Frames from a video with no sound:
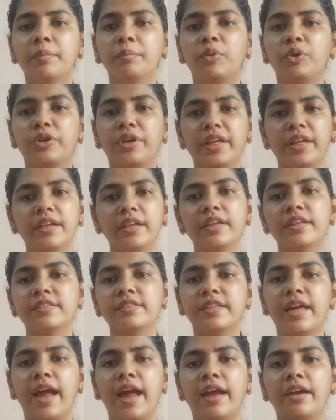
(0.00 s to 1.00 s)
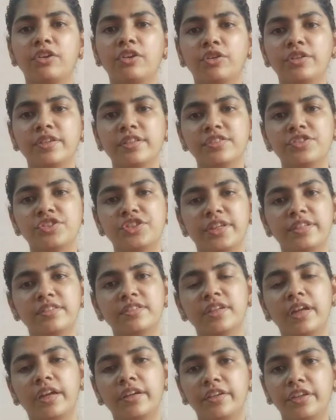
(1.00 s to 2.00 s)
putting his hand on his
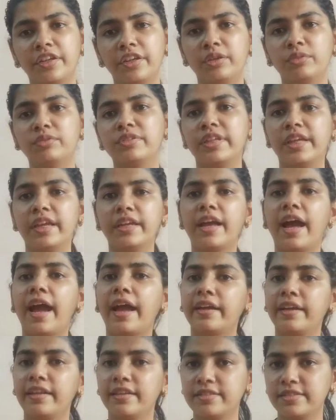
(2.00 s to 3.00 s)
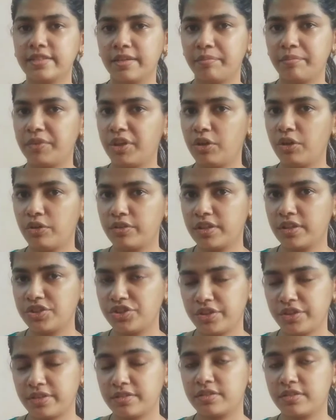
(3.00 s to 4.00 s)
chest continuously and hiding something on the
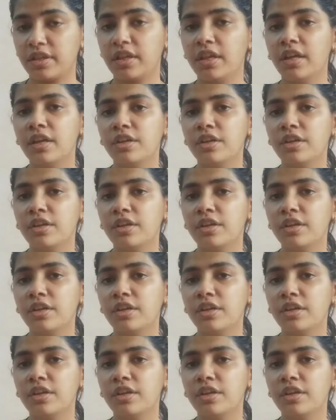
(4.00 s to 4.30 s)
chest.